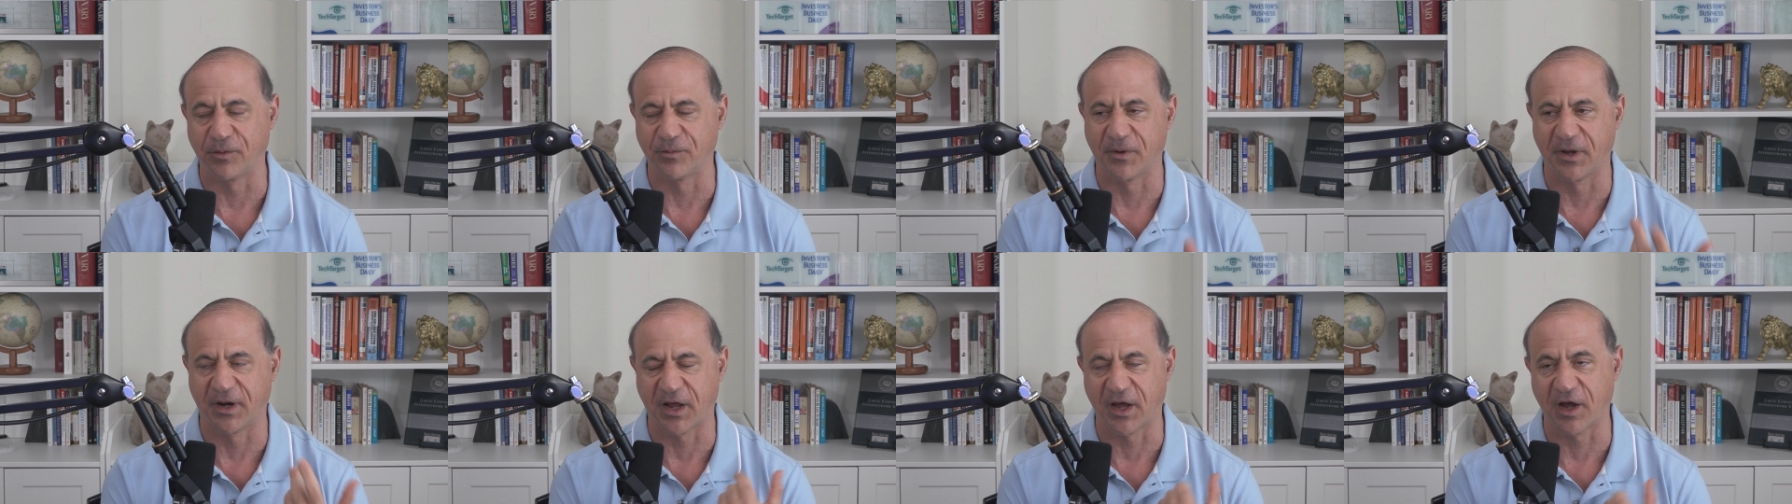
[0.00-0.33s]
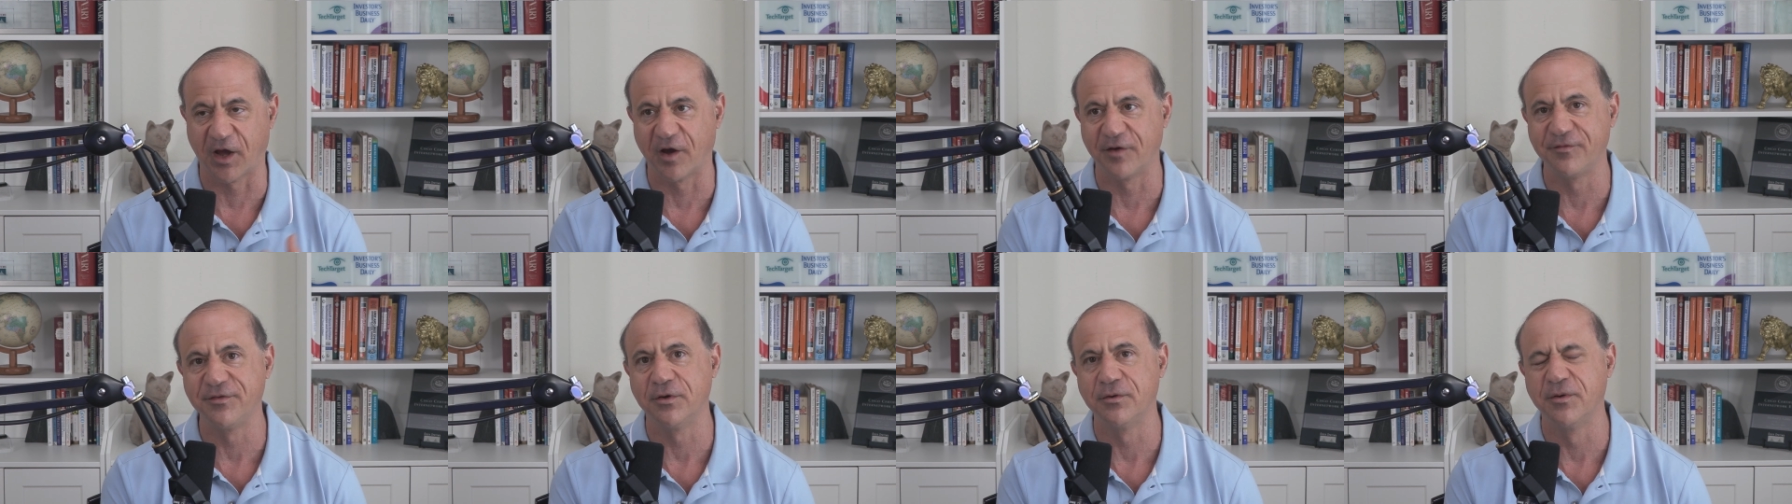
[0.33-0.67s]
what
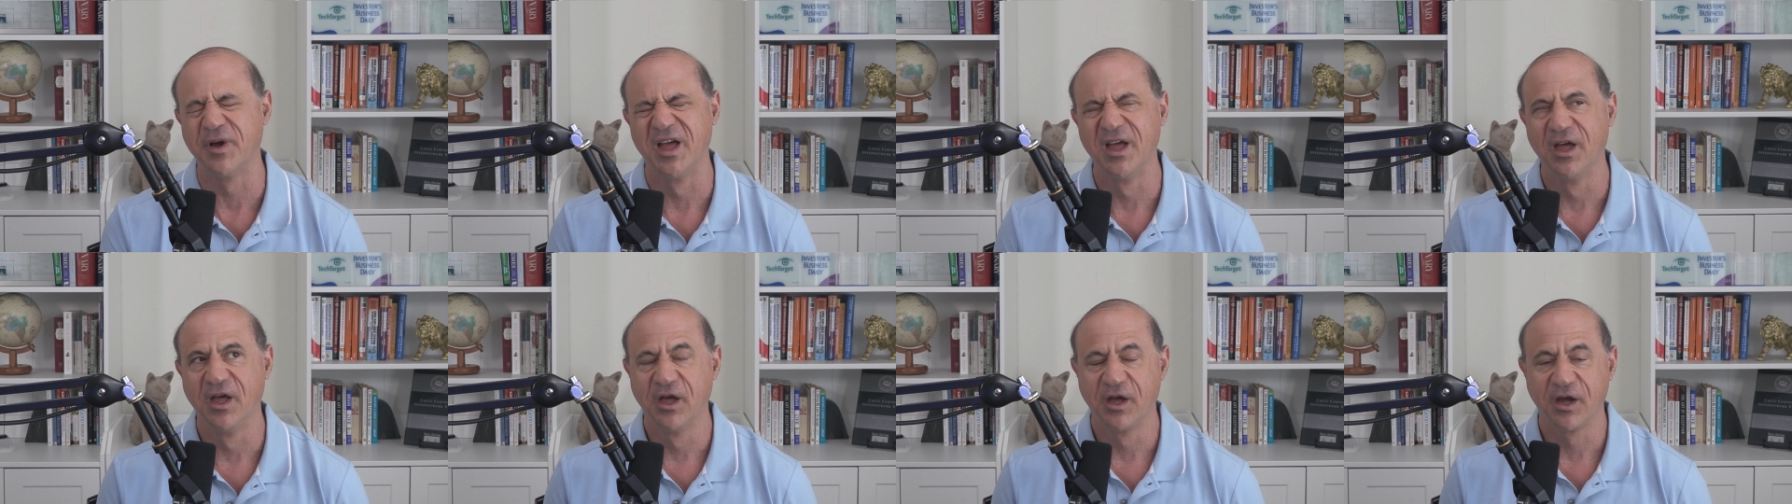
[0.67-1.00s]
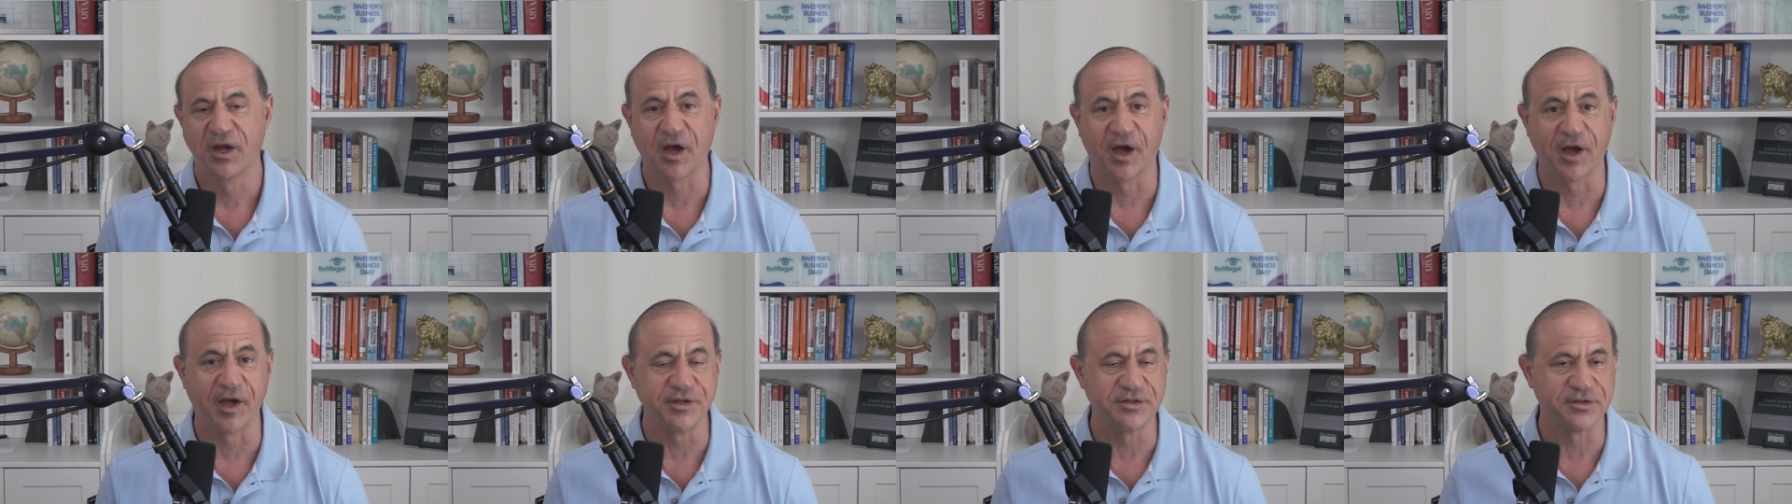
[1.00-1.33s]
have you,
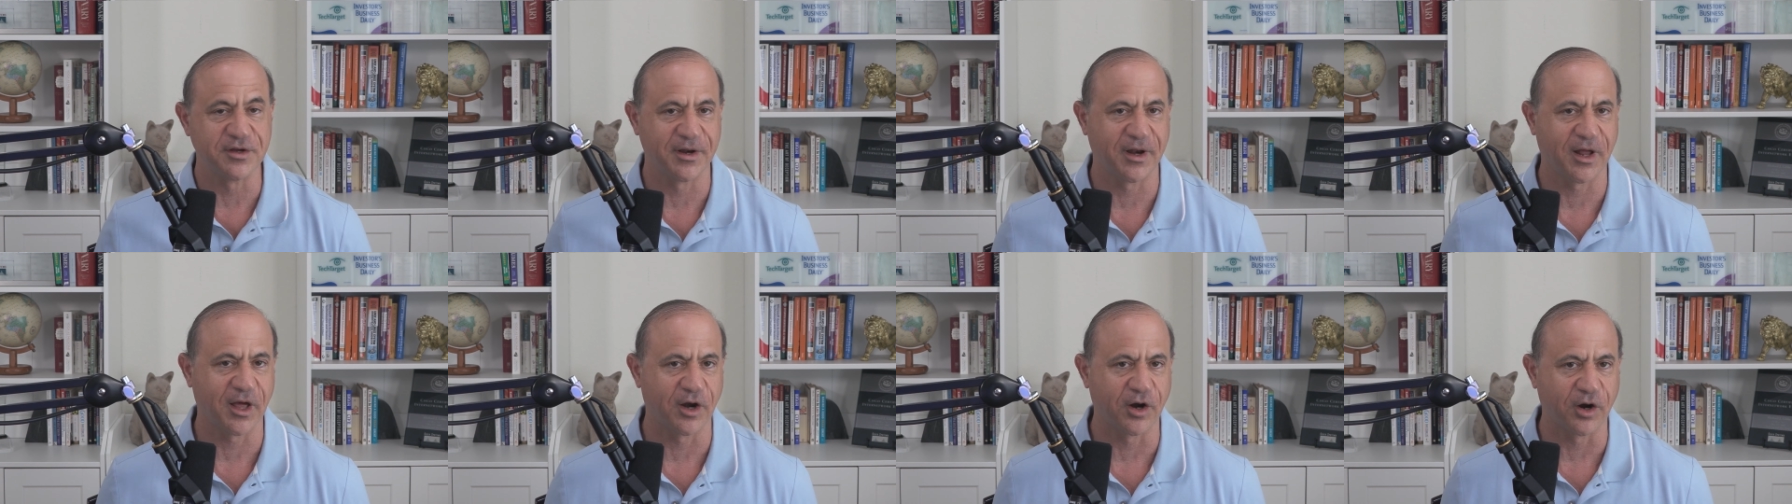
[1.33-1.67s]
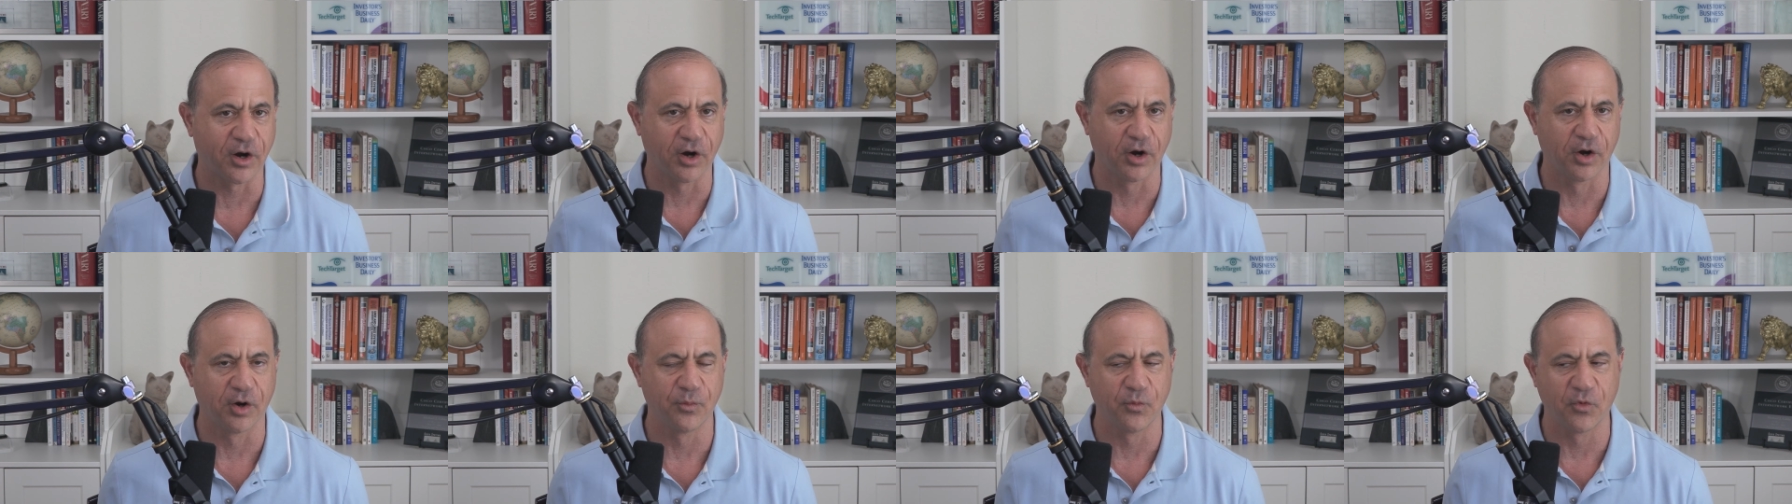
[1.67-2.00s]
guides on how to
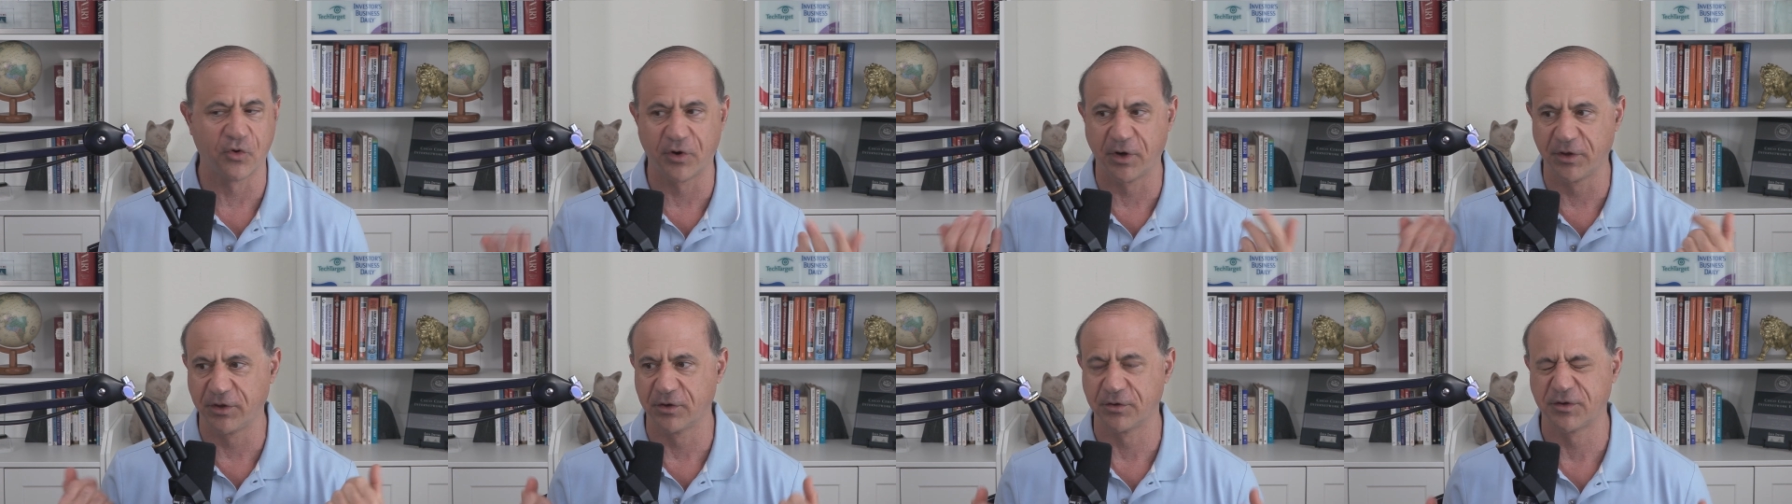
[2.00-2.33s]
earn more in your